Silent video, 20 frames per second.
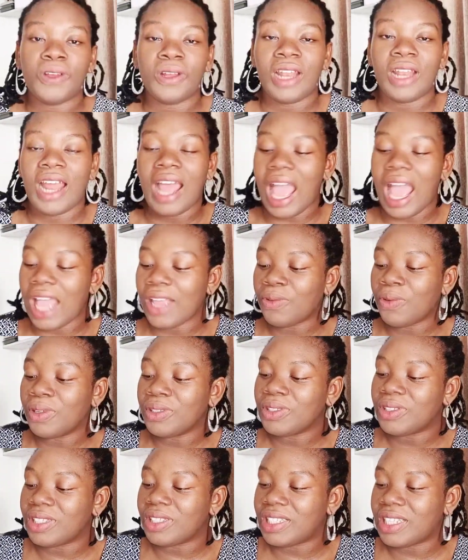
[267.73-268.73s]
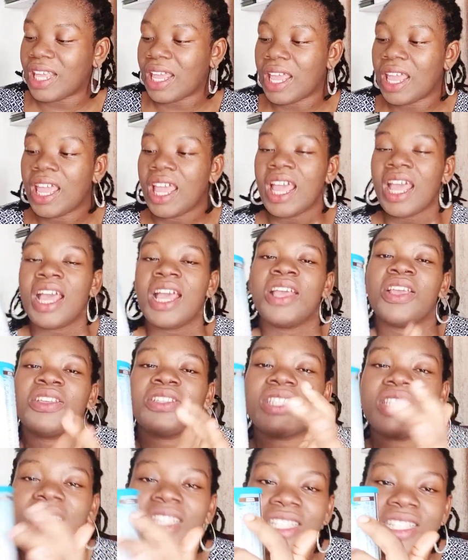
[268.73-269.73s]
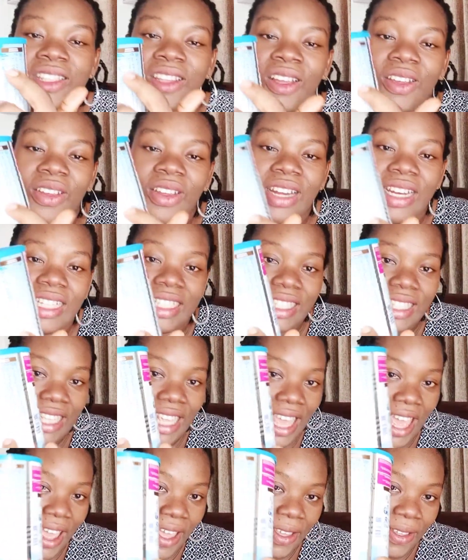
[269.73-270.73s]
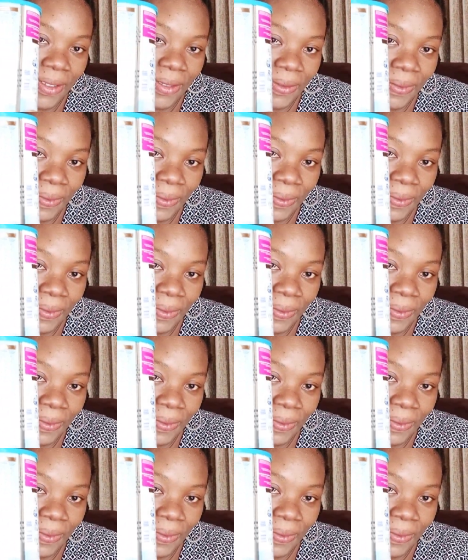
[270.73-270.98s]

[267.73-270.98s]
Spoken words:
all, I want to say, you see this long list here?